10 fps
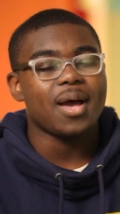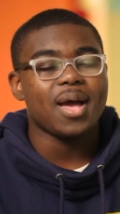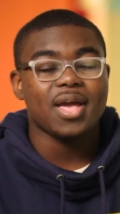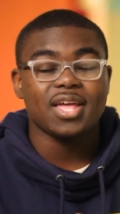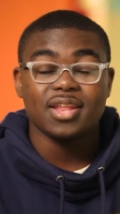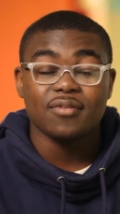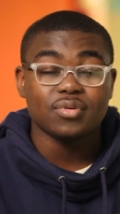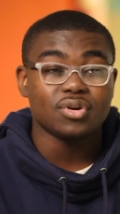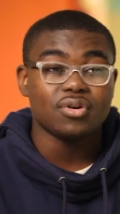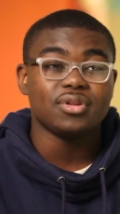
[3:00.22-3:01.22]
I never
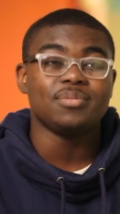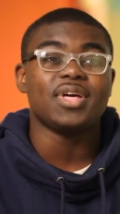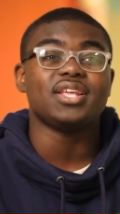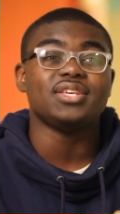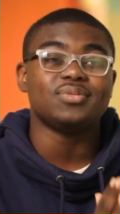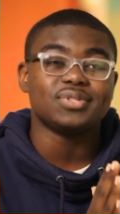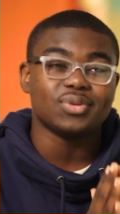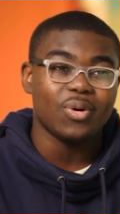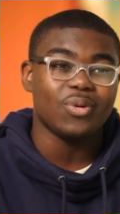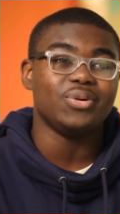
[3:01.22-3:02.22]
told him that he was
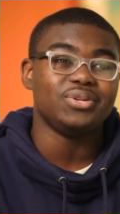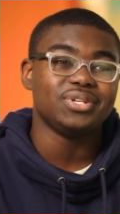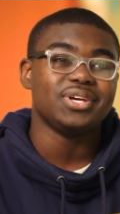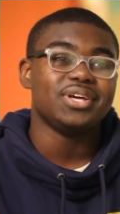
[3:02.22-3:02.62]
old.